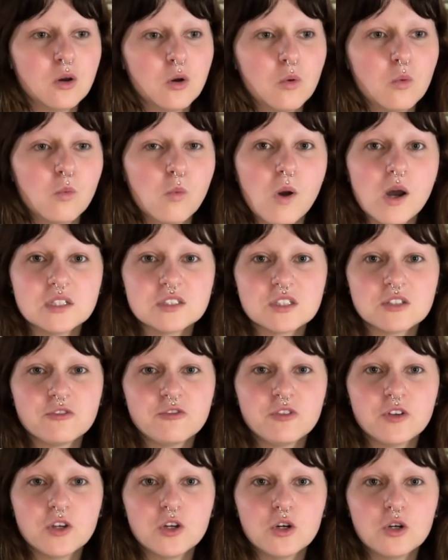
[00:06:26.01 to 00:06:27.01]
what to
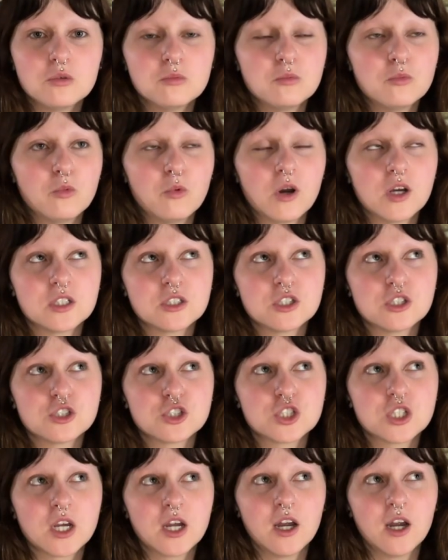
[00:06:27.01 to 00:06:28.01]
film, what to
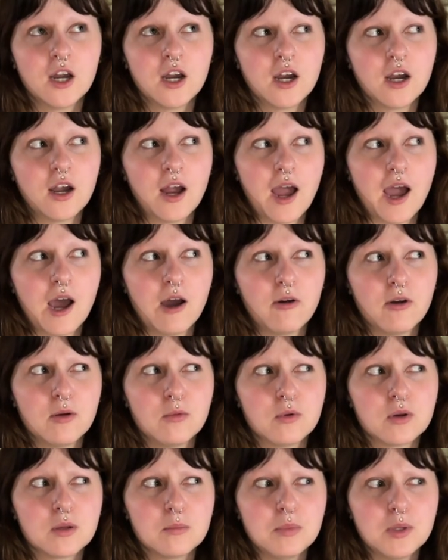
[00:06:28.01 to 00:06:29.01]
share, how I
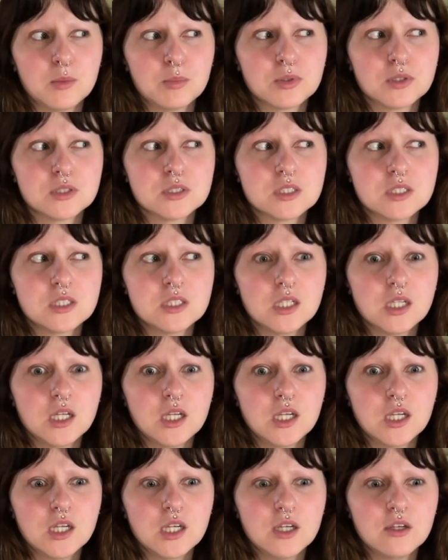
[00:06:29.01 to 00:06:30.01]
want to be
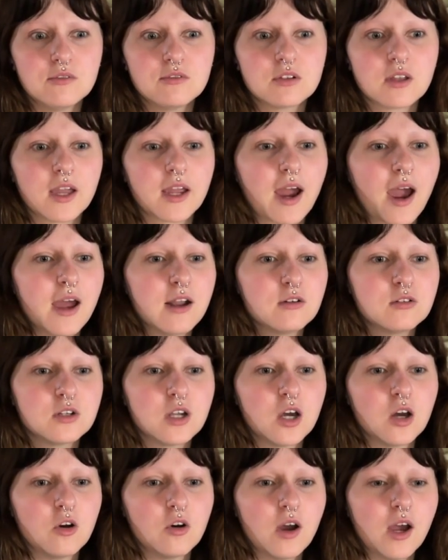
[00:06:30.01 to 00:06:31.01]
perceived. Like, I don't know.